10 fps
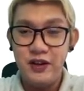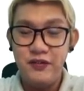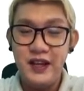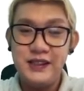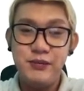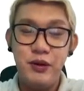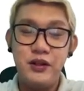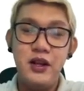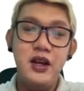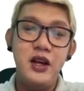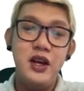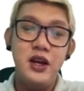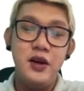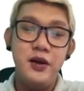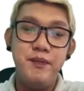Facebook
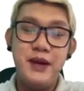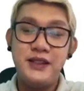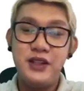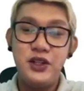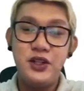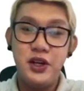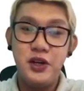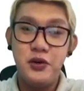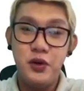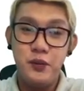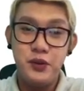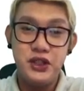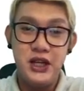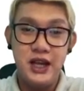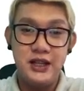Messenger group
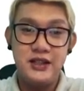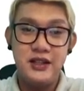chat.